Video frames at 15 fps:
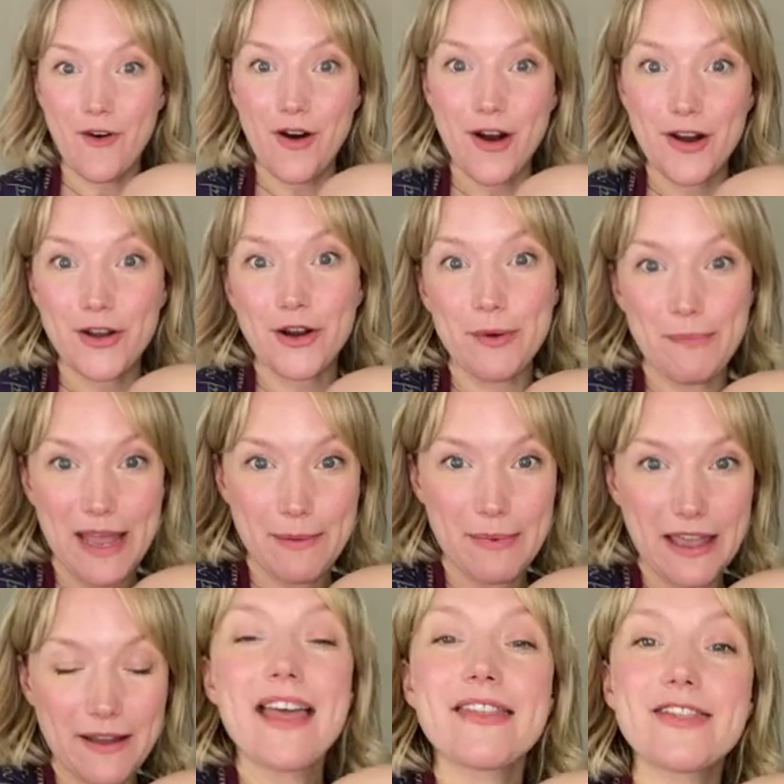for your
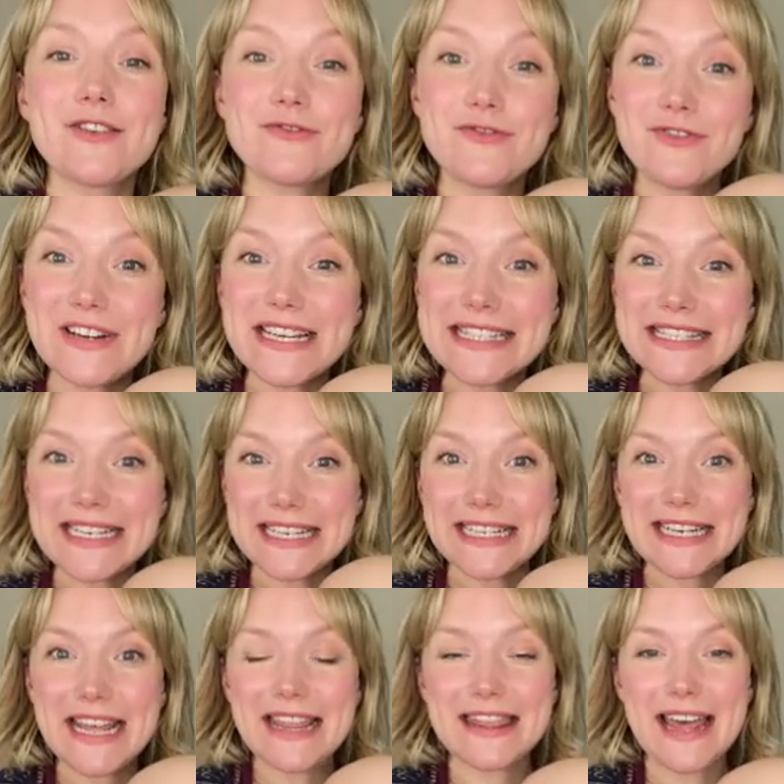baby. The
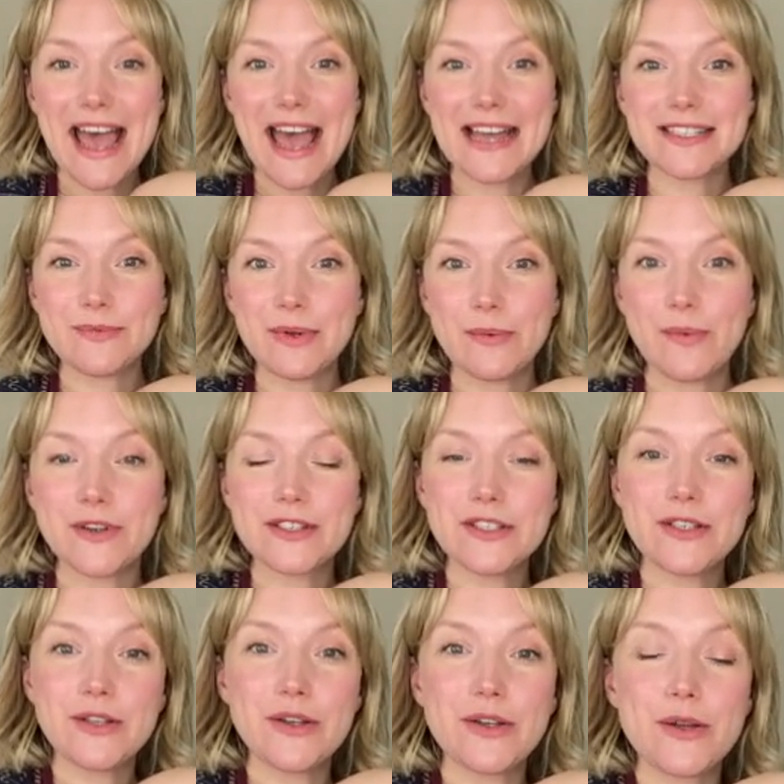reason that we want
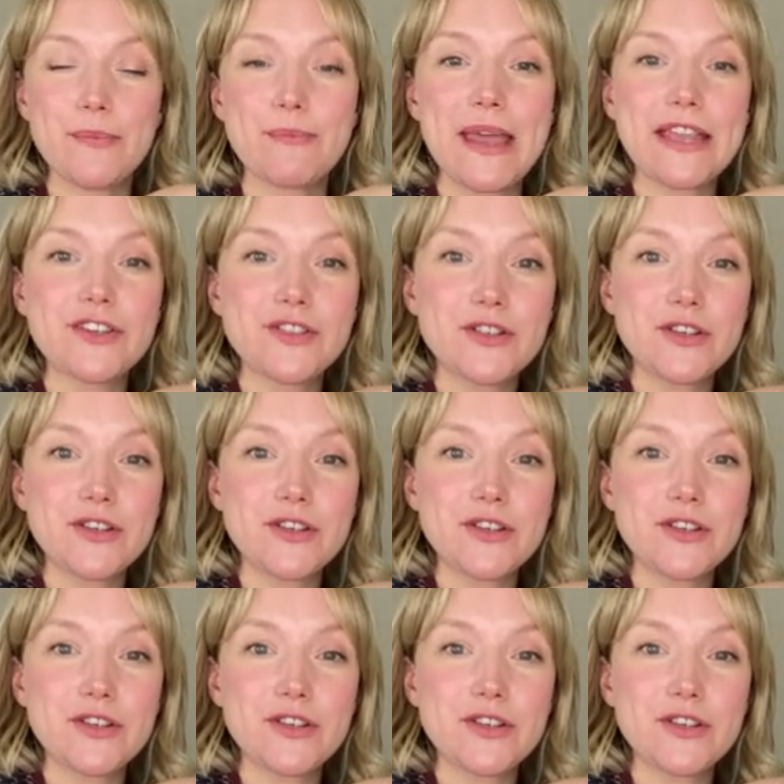to make